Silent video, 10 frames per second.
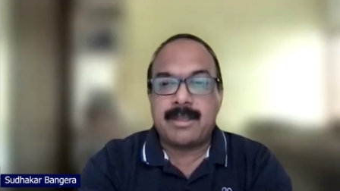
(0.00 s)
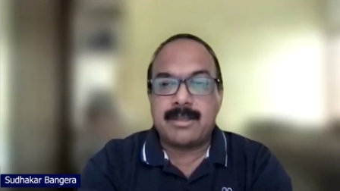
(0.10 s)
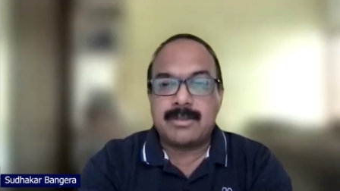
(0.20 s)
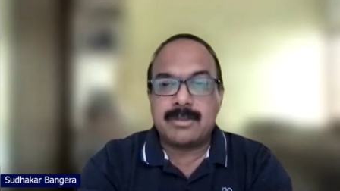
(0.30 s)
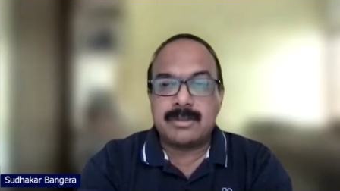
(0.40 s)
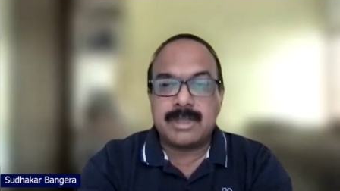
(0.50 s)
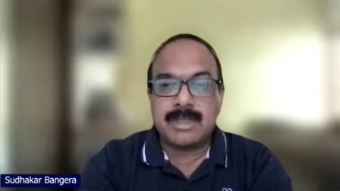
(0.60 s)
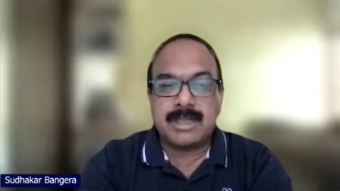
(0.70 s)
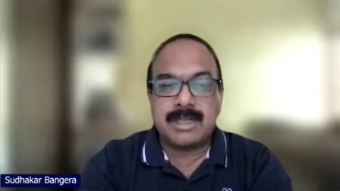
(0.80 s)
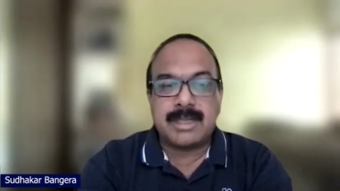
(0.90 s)
So
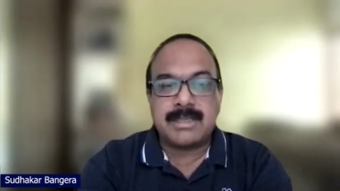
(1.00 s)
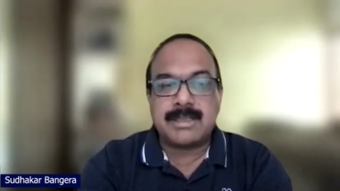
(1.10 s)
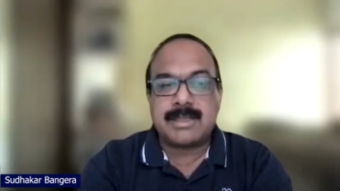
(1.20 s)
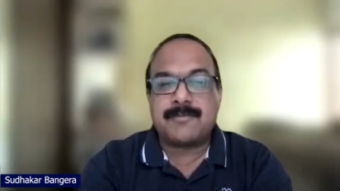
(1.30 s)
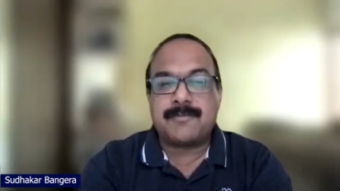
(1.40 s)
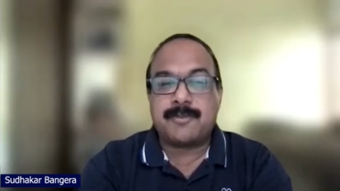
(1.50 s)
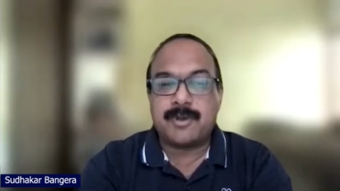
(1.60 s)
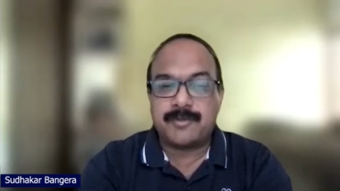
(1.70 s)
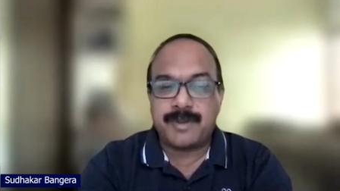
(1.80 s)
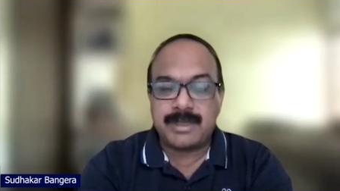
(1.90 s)
clinical trials are of
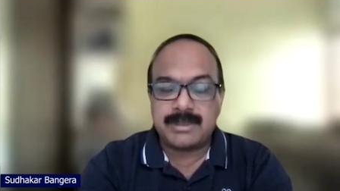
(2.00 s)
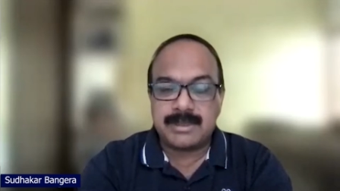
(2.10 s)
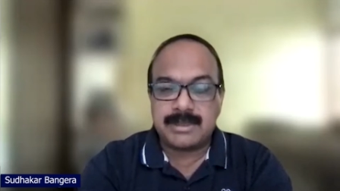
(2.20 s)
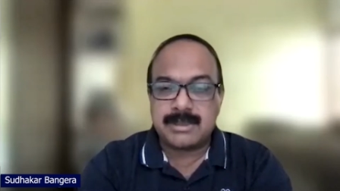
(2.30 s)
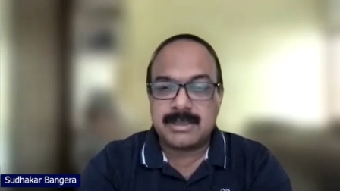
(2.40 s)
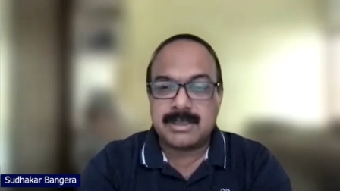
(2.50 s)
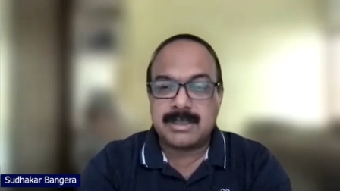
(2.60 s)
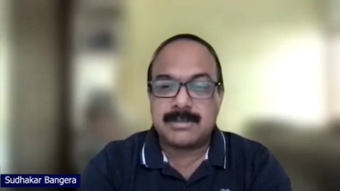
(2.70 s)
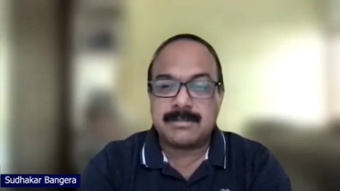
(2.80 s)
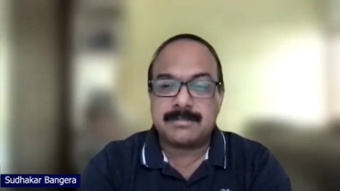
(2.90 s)
four phases
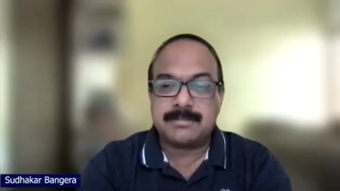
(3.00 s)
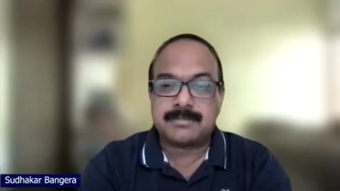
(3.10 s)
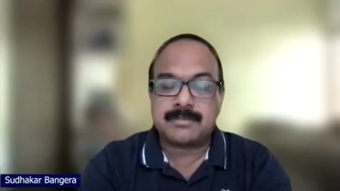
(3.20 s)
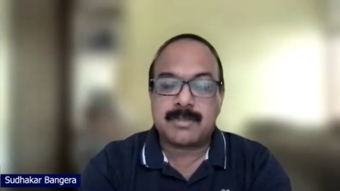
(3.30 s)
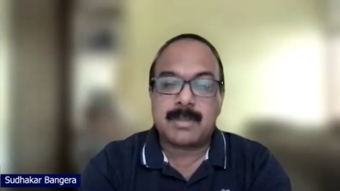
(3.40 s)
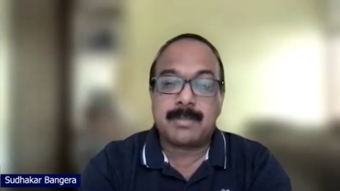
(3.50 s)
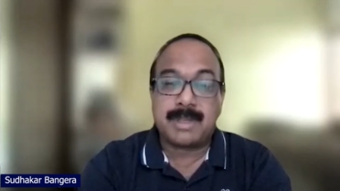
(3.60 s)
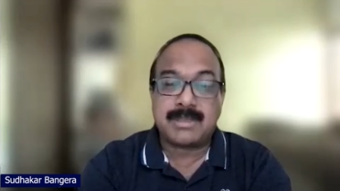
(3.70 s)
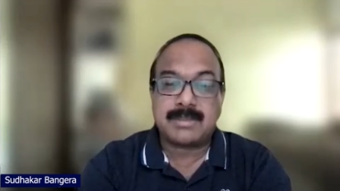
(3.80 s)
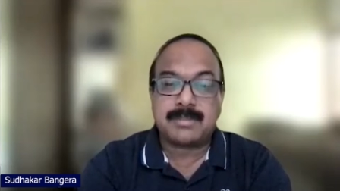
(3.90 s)
um,
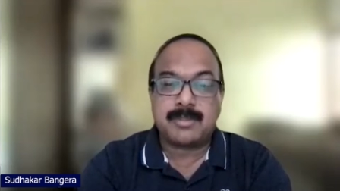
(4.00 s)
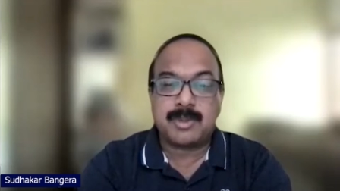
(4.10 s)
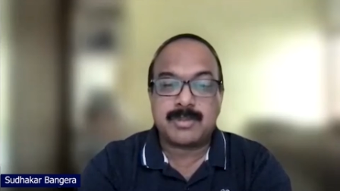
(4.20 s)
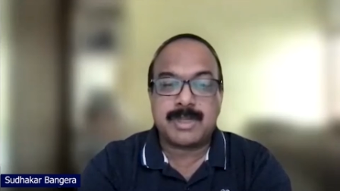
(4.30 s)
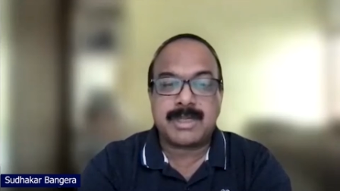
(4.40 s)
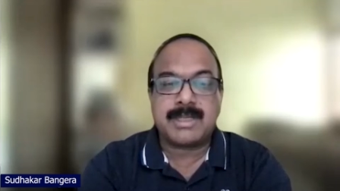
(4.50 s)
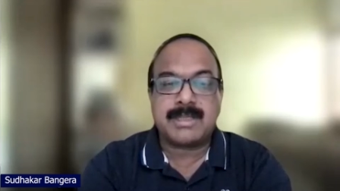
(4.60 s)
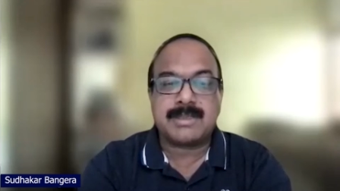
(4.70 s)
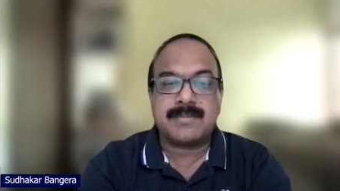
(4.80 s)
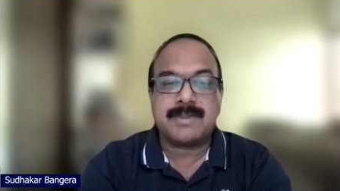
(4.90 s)
plus post-marketing
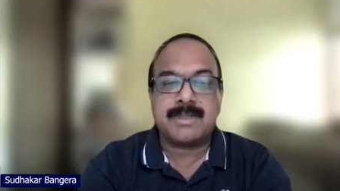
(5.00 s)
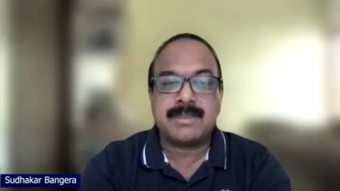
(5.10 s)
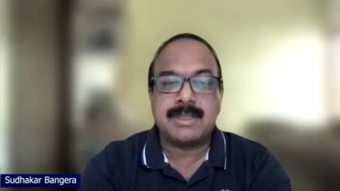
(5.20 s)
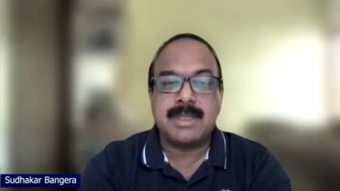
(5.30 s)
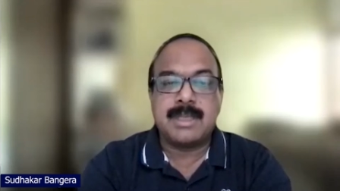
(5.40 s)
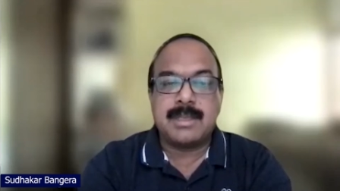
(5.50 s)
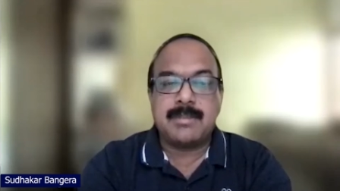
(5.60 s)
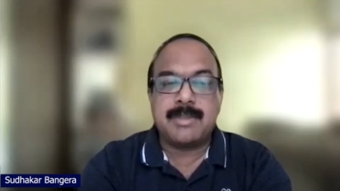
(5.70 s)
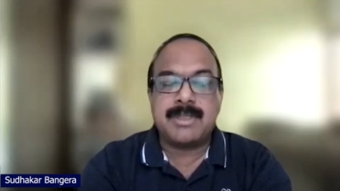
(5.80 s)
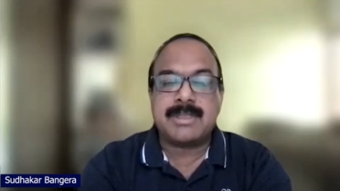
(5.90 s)
surveillance.
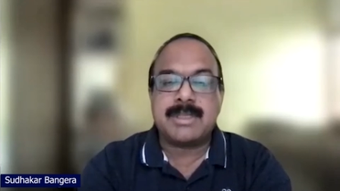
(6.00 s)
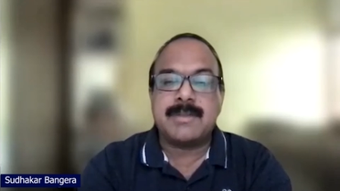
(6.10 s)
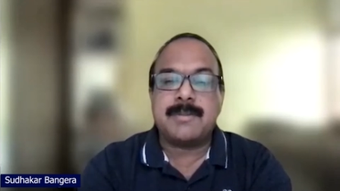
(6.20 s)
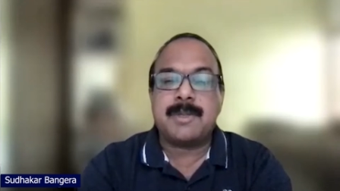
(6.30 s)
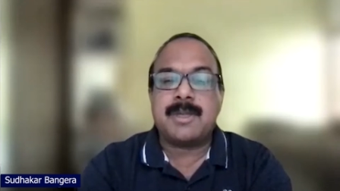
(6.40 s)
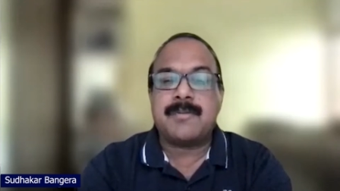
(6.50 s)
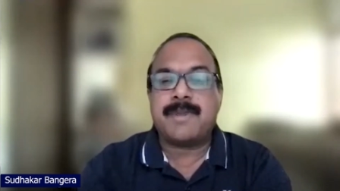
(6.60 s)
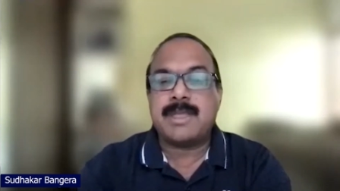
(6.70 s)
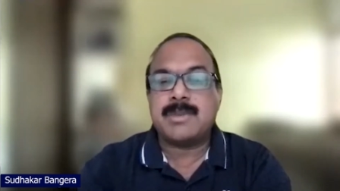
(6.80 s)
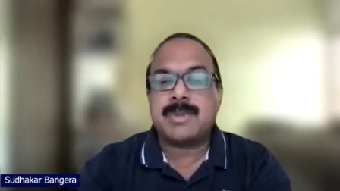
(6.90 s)
Basically, uh,
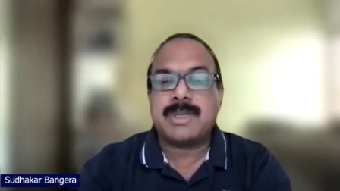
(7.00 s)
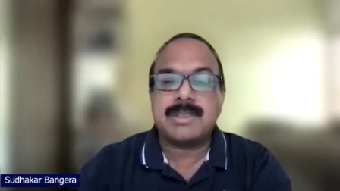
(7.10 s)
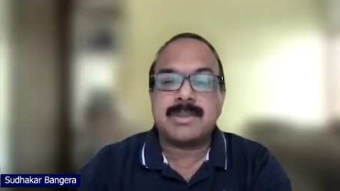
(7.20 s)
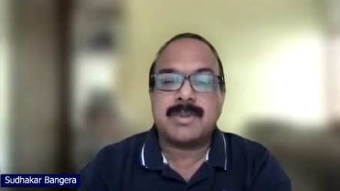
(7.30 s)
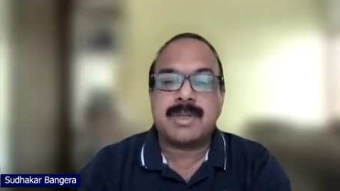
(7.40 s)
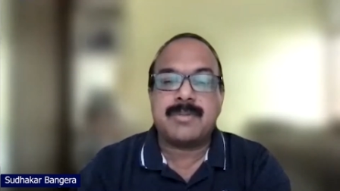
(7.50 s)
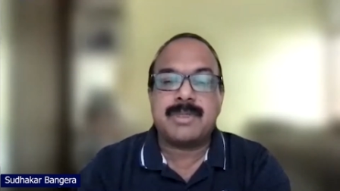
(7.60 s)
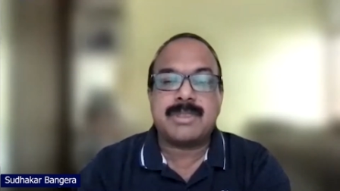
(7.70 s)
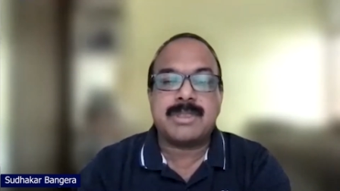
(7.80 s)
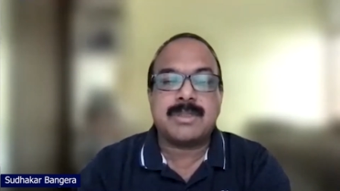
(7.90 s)
phase one is the one
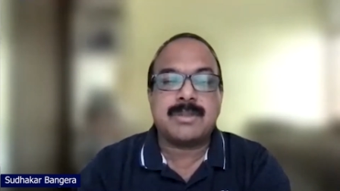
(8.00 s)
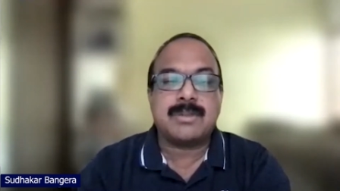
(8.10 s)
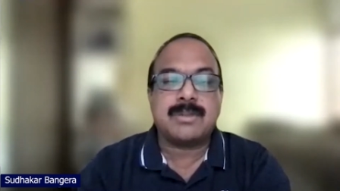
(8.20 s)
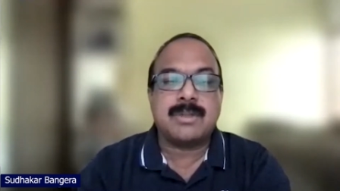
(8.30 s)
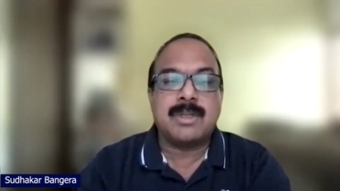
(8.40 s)
which you know